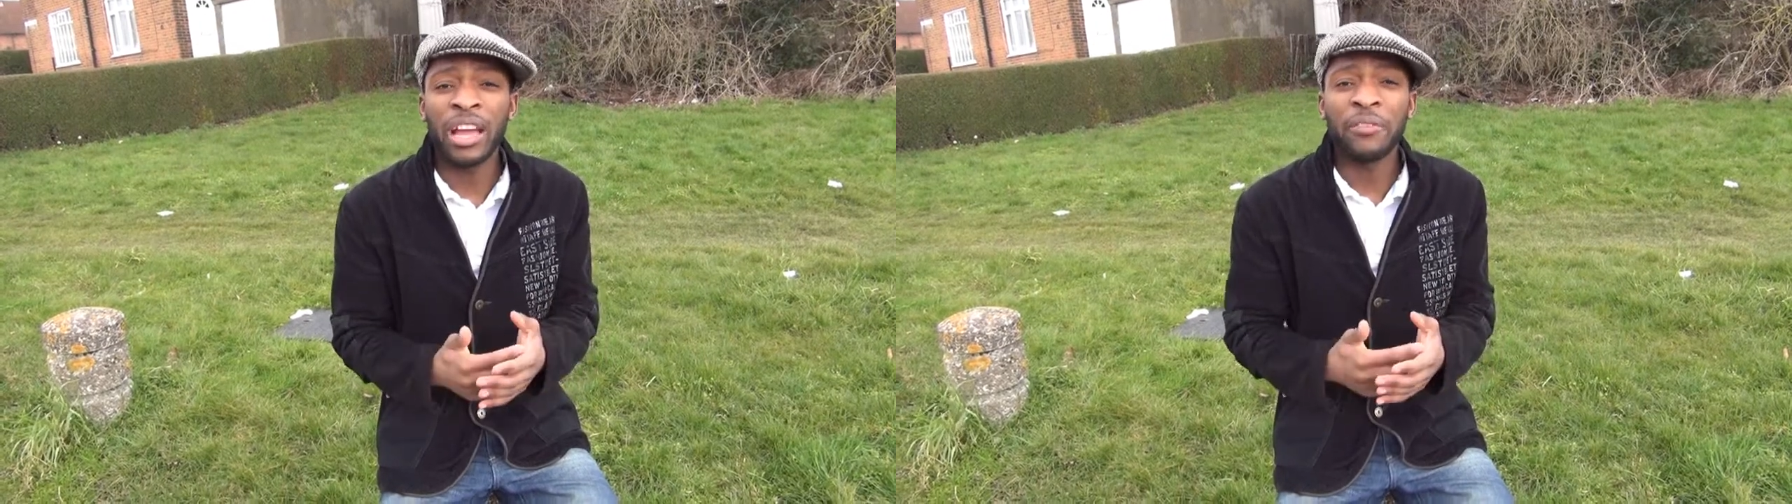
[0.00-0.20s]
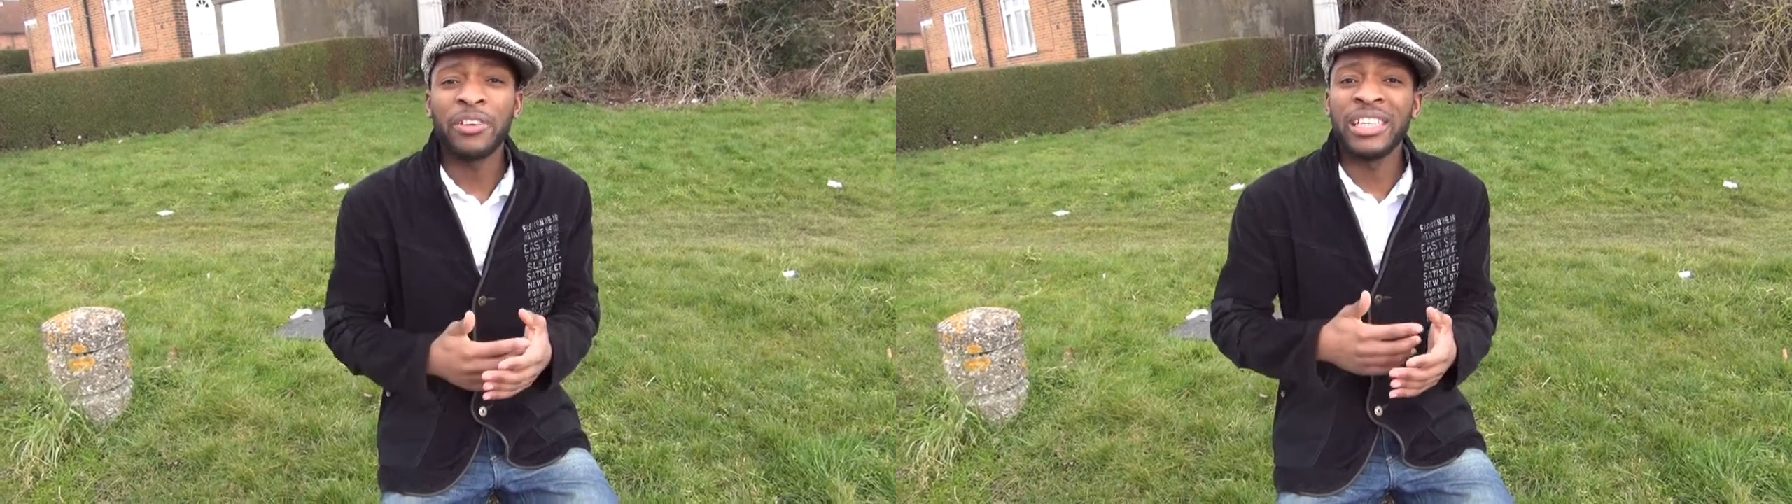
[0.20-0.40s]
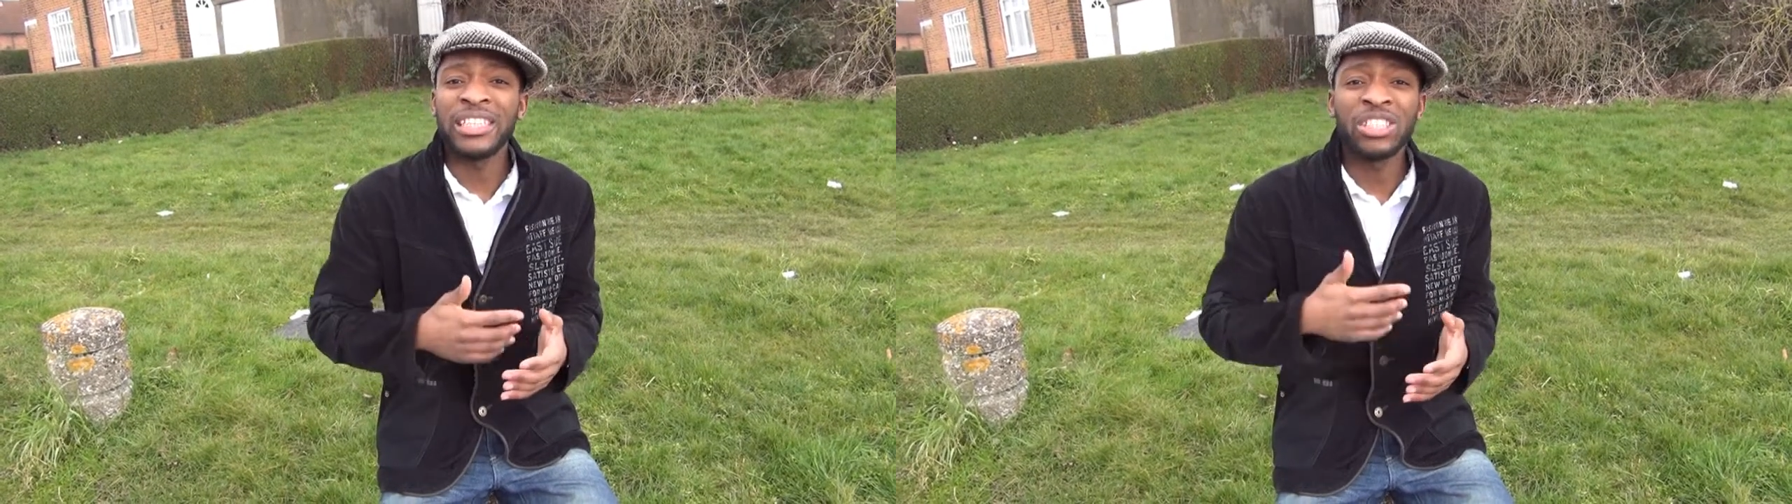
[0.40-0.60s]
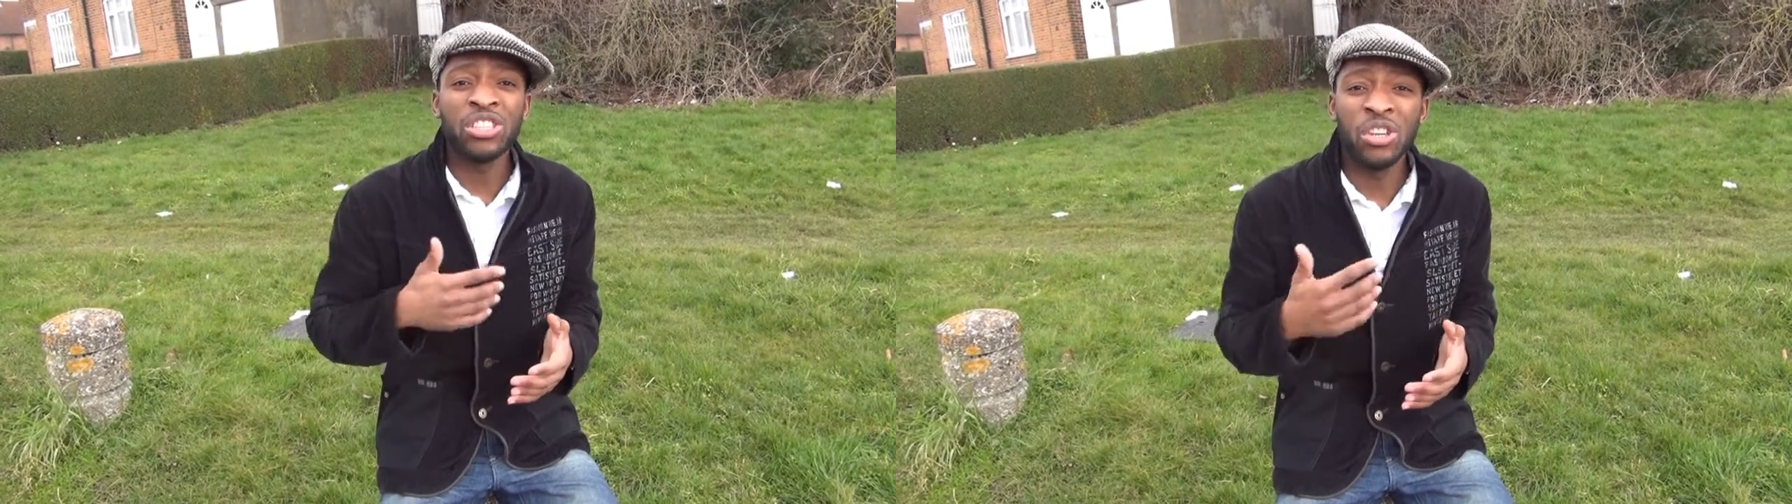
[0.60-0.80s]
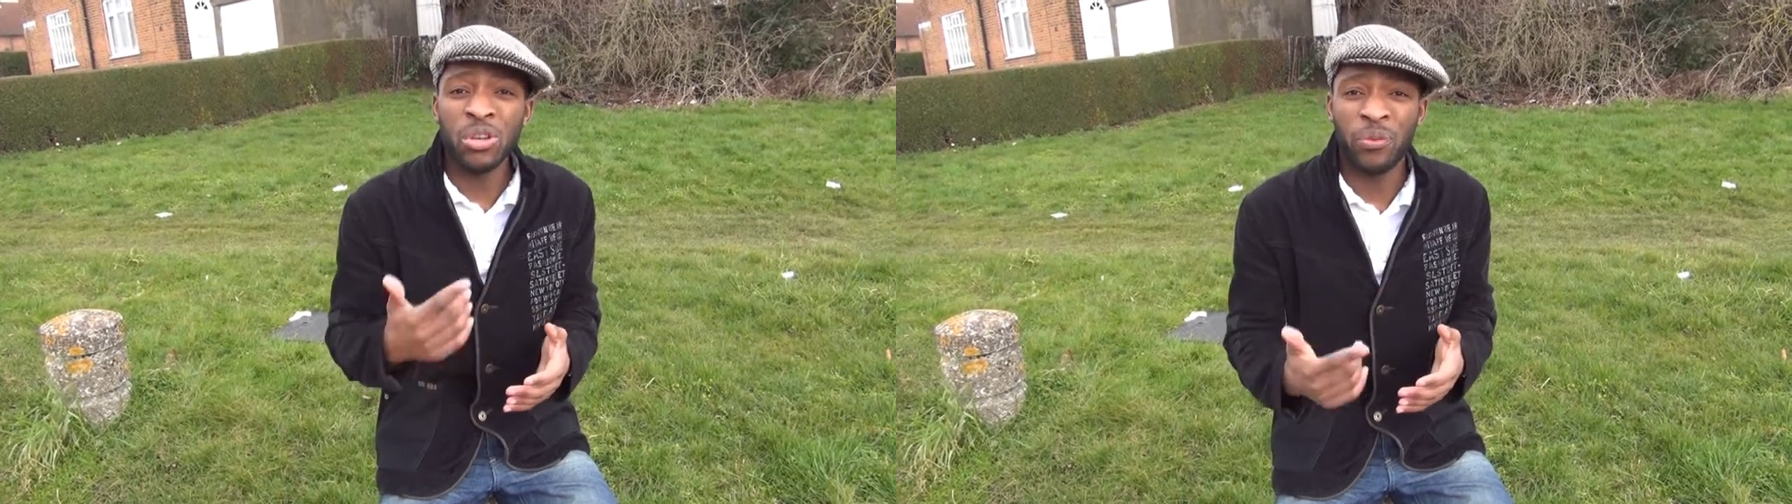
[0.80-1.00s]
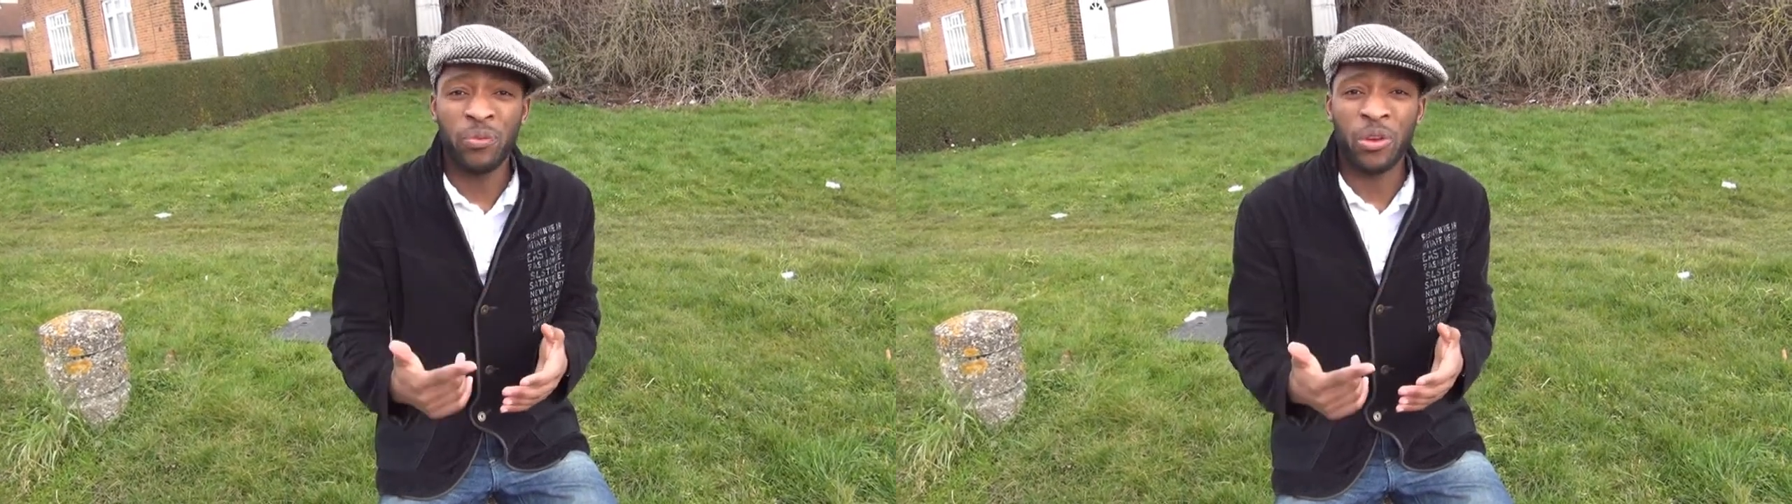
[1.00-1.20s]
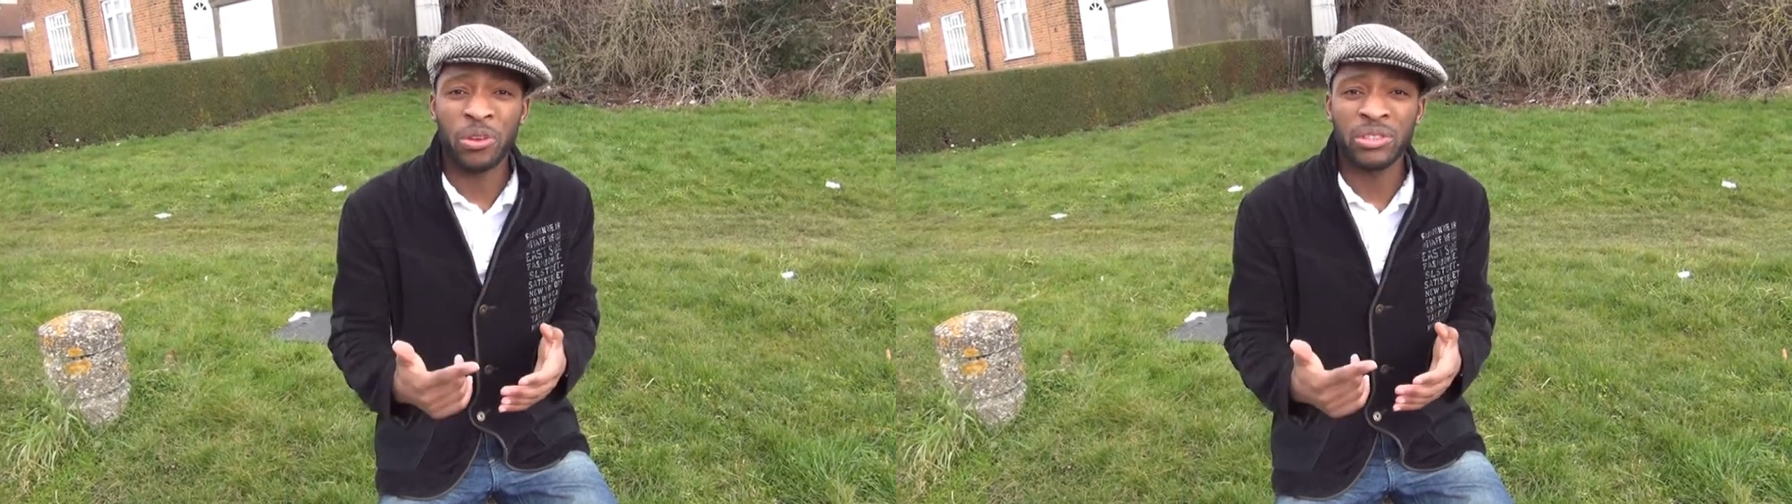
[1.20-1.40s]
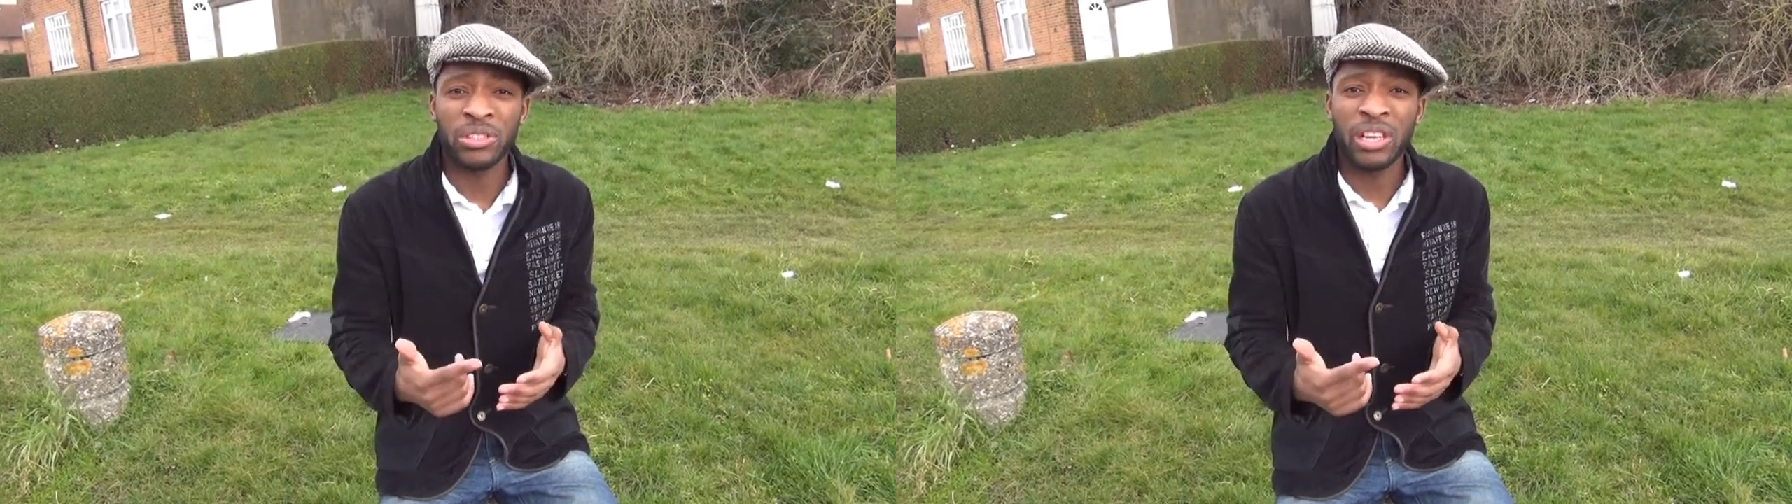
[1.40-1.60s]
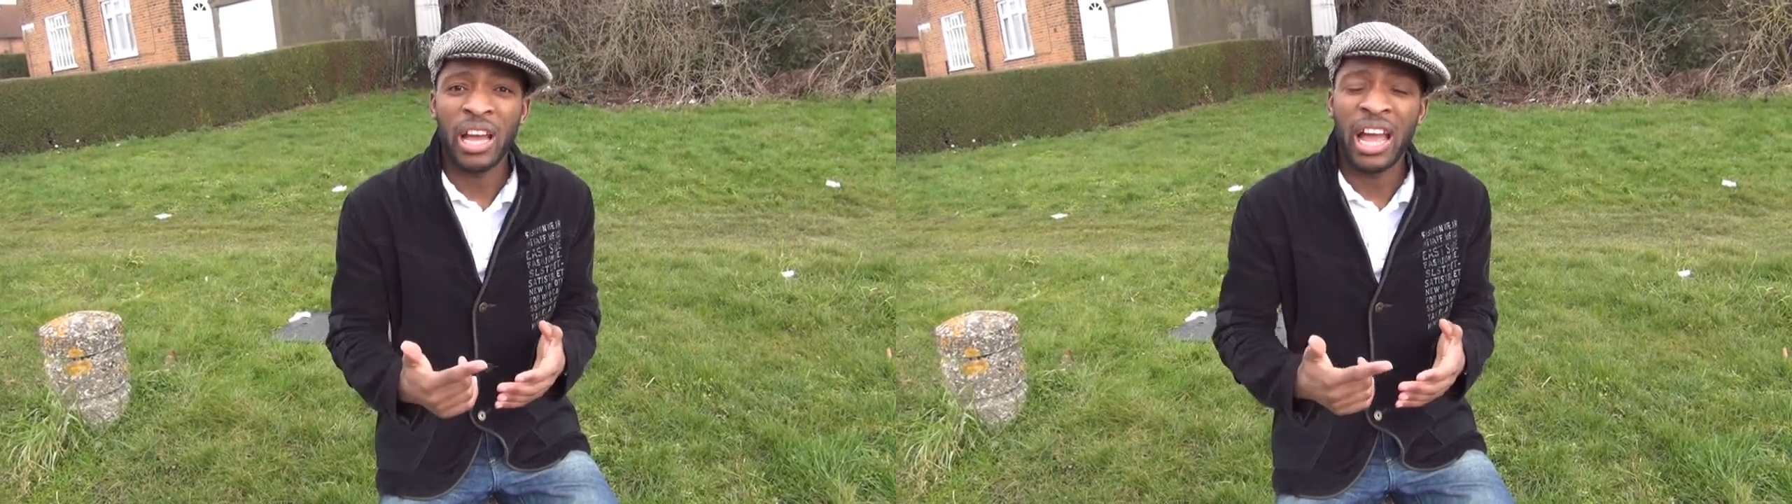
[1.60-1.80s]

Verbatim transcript: have released new phones